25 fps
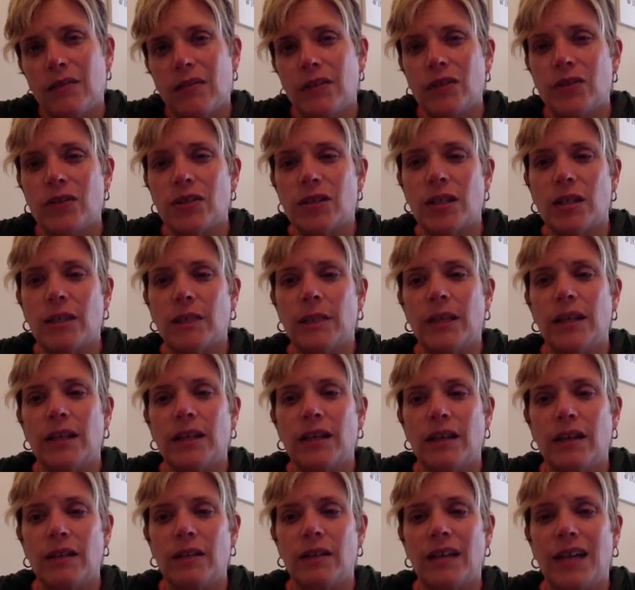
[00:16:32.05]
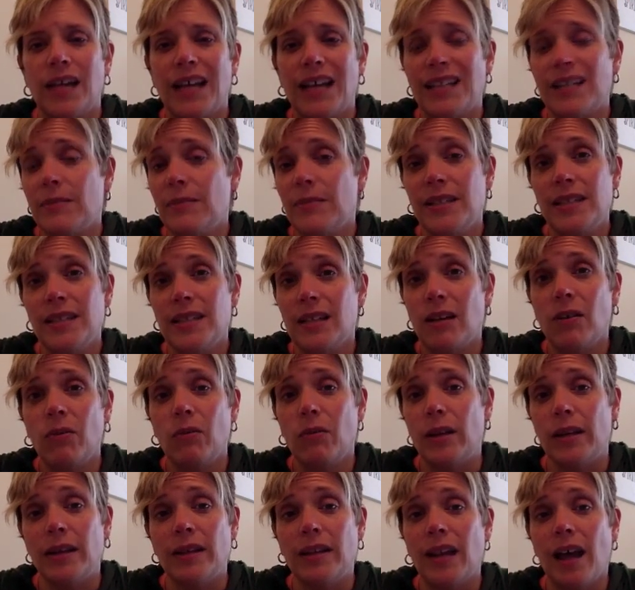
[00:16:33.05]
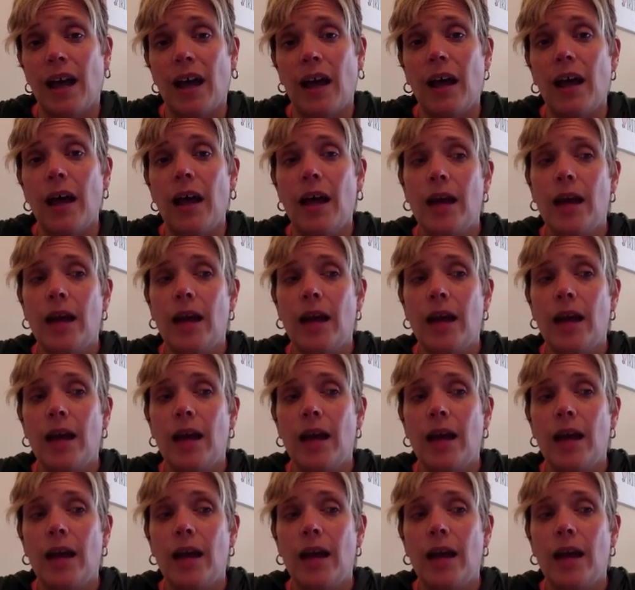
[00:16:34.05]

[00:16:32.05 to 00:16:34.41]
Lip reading: there's something there that hasn't been dealt with yet.